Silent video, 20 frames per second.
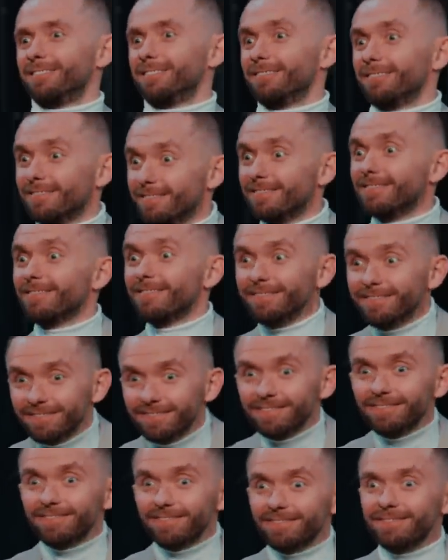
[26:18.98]

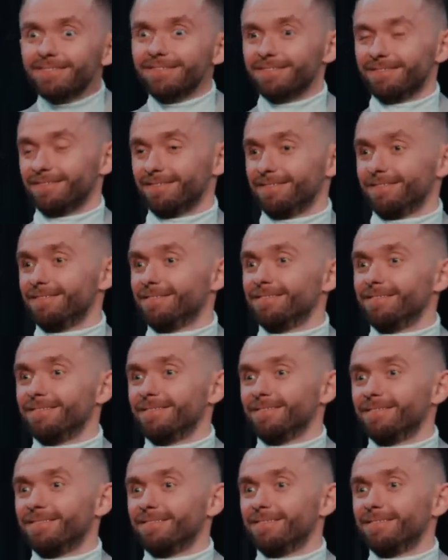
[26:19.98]

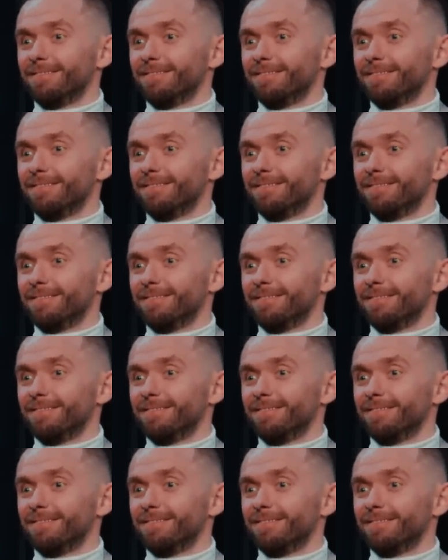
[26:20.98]
No one is speaking in this clip.